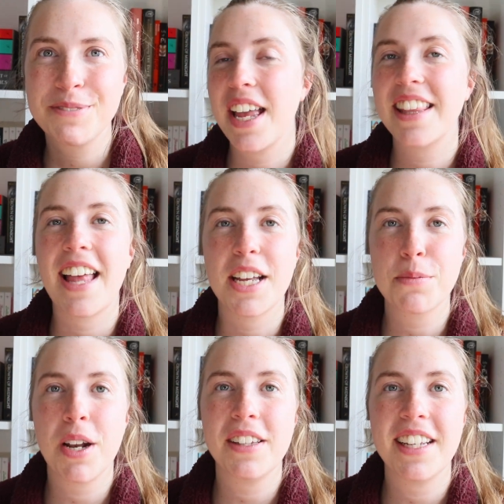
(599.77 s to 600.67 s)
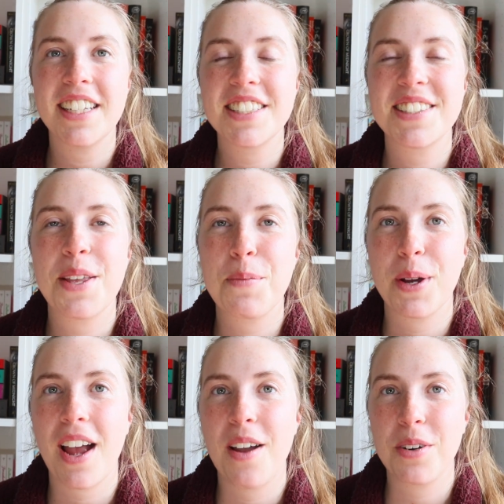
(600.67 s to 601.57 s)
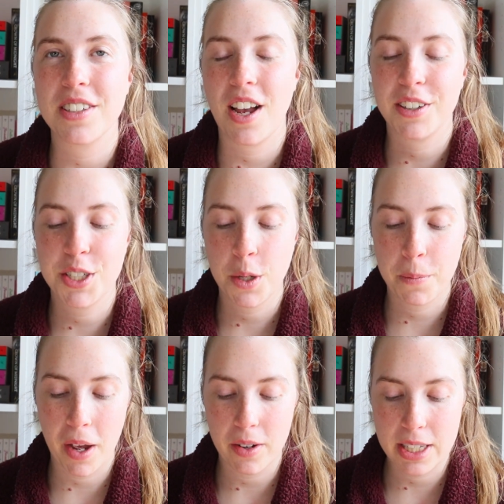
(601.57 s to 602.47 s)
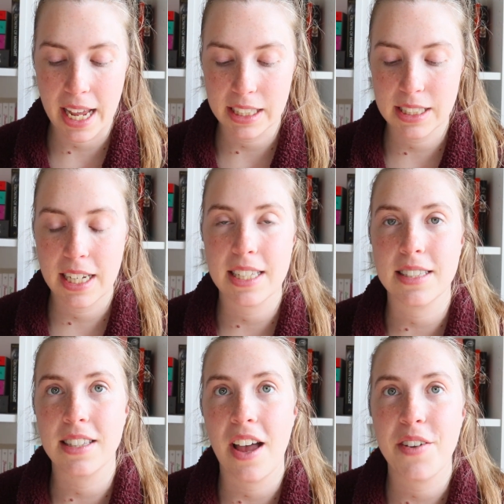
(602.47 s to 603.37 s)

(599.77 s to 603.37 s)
And last but not least, the book I want to talk to you about next is Love